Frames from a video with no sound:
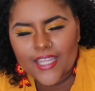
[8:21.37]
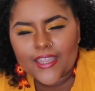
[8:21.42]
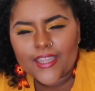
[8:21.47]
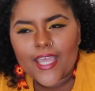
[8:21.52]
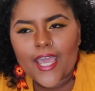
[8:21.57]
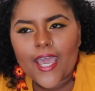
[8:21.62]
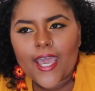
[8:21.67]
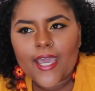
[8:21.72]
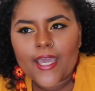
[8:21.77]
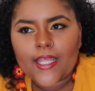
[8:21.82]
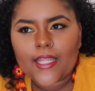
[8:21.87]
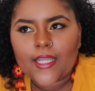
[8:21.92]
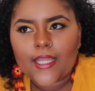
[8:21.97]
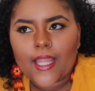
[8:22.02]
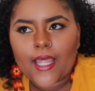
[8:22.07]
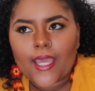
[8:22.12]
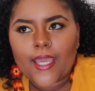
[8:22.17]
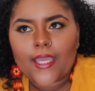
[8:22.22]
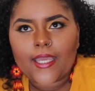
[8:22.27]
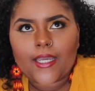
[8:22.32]
that,
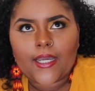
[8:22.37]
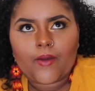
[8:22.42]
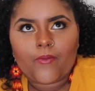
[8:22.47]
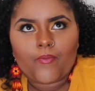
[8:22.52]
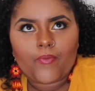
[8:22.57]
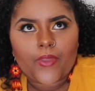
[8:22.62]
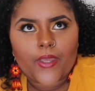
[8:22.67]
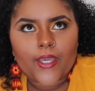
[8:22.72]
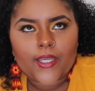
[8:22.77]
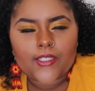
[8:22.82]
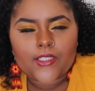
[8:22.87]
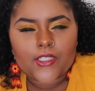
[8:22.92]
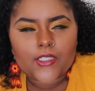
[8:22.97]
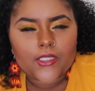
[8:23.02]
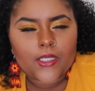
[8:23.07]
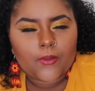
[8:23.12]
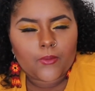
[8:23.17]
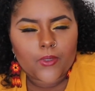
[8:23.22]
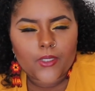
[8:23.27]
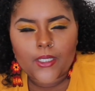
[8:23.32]
like that is
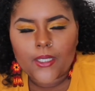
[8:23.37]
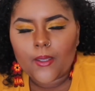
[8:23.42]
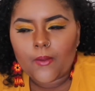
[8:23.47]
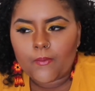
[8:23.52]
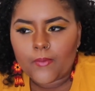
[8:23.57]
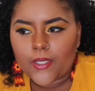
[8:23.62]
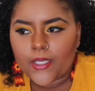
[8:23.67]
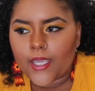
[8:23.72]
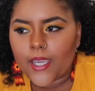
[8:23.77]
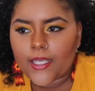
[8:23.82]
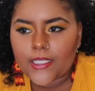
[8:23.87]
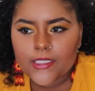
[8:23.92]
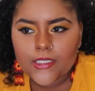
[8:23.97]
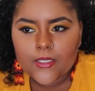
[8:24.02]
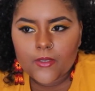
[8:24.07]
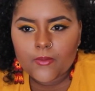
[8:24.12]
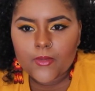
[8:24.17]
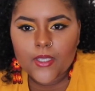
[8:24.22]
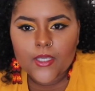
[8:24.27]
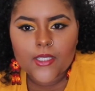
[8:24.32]
just complete
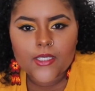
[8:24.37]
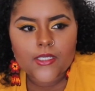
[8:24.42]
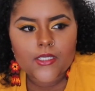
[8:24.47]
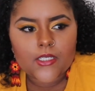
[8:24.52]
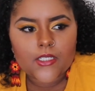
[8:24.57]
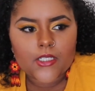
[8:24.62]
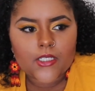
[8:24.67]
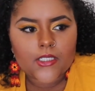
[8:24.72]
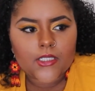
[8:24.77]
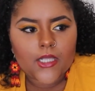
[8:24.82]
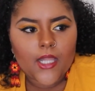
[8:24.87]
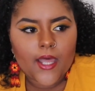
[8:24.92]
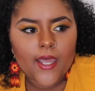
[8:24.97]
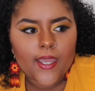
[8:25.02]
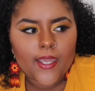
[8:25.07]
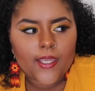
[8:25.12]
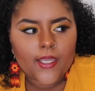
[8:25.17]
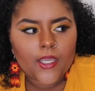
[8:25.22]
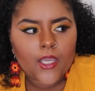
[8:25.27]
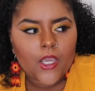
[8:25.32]
BS to me because it's just
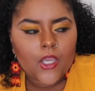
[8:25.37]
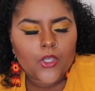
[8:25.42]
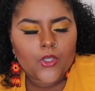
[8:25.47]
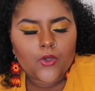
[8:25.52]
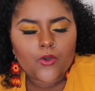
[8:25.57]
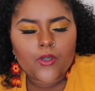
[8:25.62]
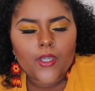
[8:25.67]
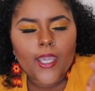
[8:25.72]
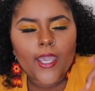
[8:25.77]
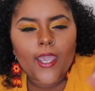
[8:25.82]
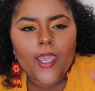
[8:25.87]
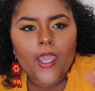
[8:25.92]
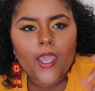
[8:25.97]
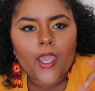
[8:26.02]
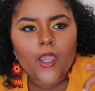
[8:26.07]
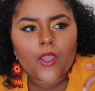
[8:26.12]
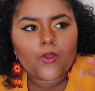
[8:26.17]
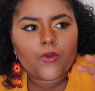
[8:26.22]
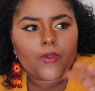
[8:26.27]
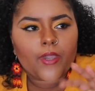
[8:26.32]
like you
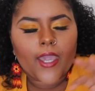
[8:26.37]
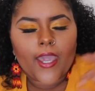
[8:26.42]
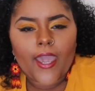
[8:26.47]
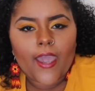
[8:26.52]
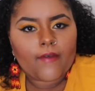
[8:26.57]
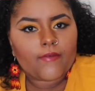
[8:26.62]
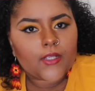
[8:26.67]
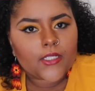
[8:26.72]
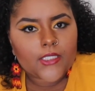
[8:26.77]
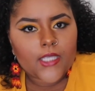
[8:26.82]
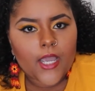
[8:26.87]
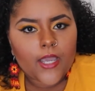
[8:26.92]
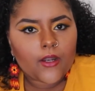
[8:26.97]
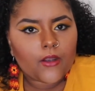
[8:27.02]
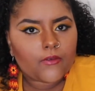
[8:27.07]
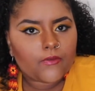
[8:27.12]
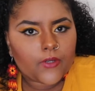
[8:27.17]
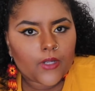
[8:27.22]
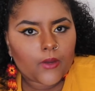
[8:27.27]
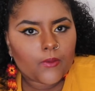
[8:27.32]
can't you can't have a
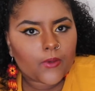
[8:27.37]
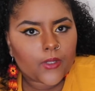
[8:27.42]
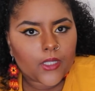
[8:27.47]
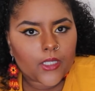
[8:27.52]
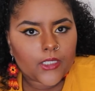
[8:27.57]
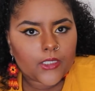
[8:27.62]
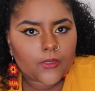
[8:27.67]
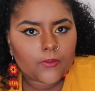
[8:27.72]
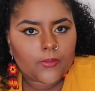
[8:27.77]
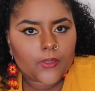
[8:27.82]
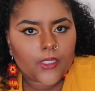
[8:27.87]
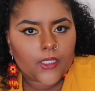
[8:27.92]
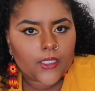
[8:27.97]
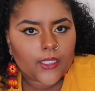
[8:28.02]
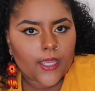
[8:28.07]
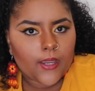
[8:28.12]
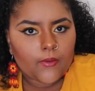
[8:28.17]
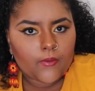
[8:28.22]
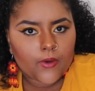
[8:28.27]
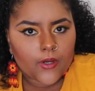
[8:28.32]
title if you're not willing to put
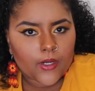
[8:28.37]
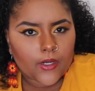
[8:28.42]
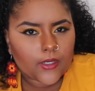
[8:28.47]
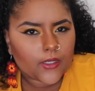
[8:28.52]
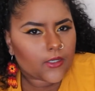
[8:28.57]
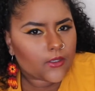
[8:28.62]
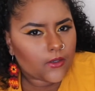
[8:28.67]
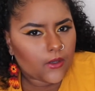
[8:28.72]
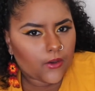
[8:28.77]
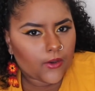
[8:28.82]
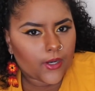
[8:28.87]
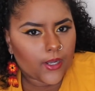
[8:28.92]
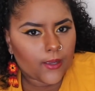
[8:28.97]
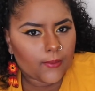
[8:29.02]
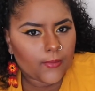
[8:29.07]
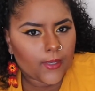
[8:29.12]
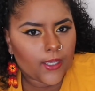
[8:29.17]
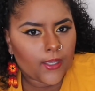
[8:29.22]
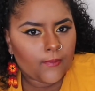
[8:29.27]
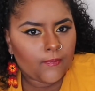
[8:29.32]
in that work. You know what I
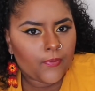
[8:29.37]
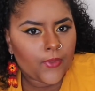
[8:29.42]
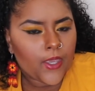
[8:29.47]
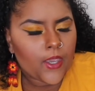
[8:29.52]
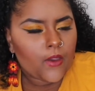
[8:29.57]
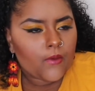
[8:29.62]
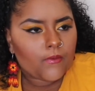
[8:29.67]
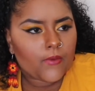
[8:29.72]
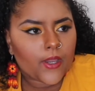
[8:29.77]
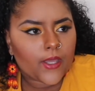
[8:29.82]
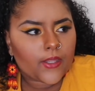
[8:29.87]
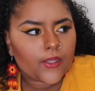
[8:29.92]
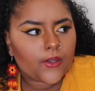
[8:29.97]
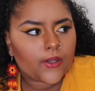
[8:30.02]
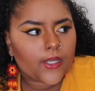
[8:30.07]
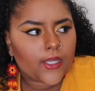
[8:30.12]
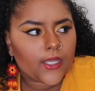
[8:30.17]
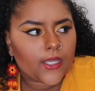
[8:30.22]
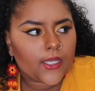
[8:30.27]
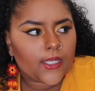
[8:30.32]
mean? Rather,
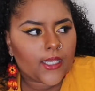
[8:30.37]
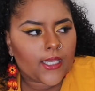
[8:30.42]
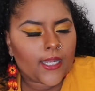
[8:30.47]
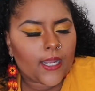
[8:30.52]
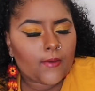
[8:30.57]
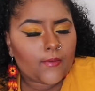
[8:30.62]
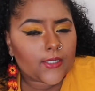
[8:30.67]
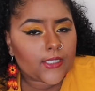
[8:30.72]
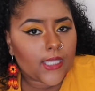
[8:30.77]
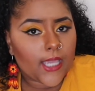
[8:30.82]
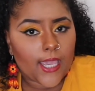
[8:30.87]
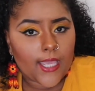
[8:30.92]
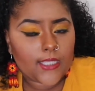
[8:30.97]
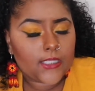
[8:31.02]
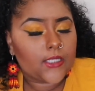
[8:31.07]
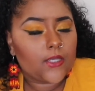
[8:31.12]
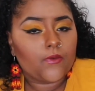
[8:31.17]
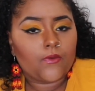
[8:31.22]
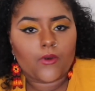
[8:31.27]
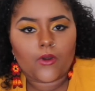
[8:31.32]
it, and I wasn't
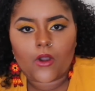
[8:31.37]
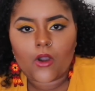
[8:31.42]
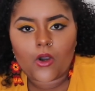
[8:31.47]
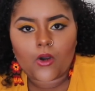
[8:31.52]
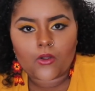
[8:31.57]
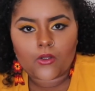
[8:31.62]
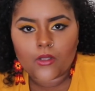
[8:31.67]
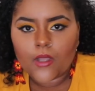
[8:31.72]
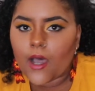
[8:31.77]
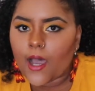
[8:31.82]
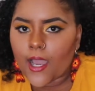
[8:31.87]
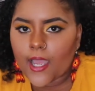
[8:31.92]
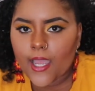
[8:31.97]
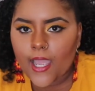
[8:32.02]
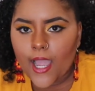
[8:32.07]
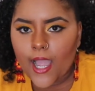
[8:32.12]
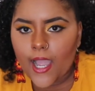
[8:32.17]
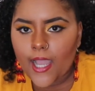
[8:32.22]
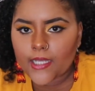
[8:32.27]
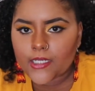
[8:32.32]
asking for a whole lot.
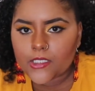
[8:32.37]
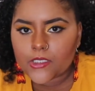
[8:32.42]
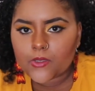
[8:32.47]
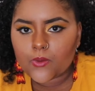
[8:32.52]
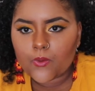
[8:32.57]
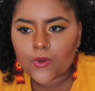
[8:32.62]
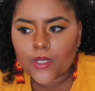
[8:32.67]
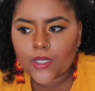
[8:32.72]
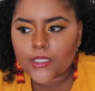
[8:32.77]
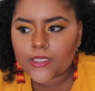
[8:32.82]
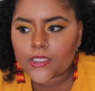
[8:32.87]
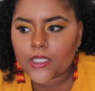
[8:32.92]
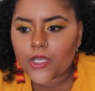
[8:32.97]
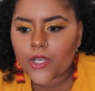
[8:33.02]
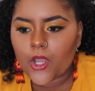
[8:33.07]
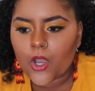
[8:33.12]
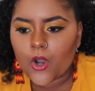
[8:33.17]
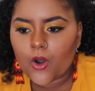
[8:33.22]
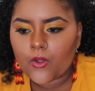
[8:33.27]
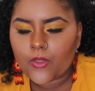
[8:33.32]
I just wanted to
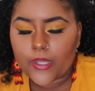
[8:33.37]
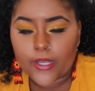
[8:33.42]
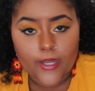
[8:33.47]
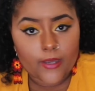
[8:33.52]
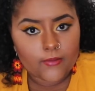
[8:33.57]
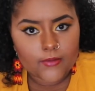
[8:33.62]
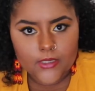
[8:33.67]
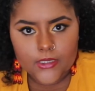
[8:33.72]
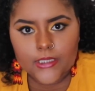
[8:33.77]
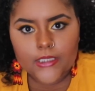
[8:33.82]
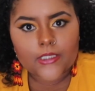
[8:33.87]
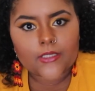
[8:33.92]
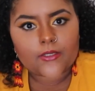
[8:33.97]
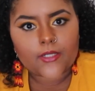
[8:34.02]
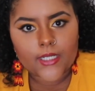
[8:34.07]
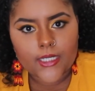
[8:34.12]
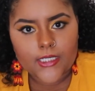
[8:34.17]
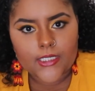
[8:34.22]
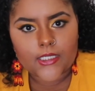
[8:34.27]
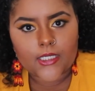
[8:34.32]
know that I was not
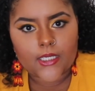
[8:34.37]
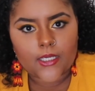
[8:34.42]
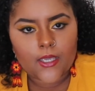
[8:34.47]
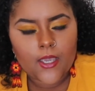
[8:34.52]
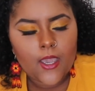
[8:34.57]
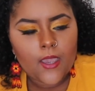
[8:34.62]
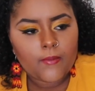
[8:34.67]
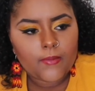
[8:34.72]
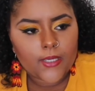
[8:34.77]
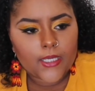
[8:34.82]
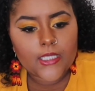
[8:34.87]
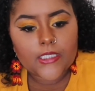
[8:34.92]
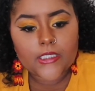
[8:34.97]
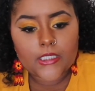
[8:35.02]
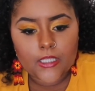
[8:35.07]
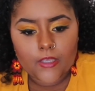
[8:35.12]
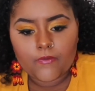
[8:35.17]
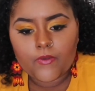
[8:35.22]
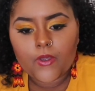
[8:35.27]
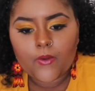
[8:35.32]
crazy because
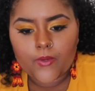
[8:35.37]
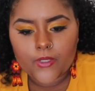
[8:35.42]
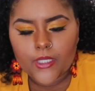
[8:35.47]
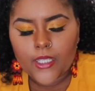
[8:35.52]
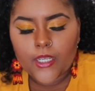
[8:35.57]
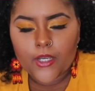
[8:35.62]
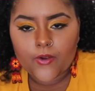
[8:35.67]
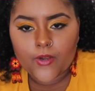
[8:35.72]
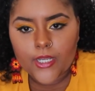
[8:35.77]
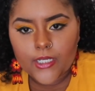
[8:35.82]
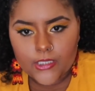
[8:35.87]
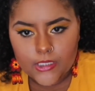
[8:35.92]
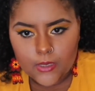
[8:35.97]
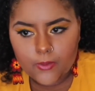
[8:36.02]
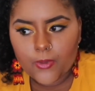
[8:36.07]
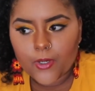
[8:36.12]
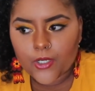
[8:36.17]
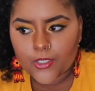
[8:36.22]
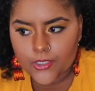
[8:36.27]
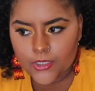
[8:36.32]
living with a
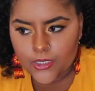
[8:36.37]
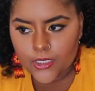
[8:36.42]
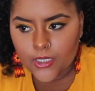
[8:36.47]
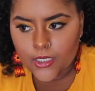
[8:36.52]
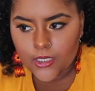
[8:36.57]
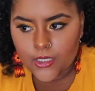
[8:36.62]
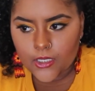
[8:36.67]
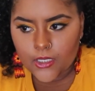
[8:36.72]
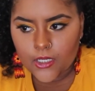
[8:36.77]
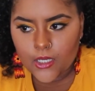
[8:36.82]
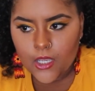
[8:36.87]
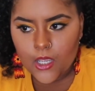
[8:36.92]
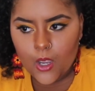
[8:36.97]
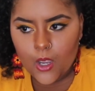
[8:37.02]
crazy person